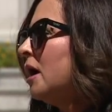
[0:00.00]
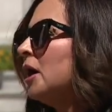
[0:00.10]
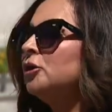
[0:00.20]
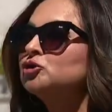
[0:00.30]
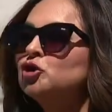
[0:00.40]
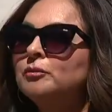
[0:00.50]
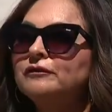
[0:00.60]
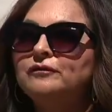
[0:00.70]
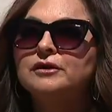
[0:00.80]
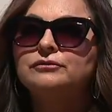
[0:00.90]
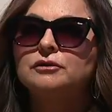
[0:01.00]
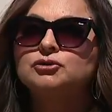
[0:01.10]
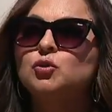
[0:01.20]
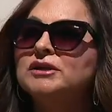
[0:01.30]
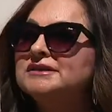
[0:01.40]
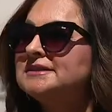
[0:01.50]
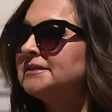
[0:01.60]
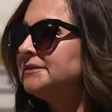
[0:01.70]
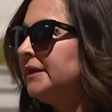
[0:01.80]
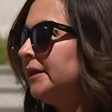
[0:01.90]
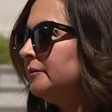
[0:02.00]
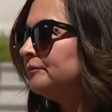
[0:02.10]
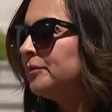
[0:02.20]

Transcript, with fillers: on October 5th, 2016.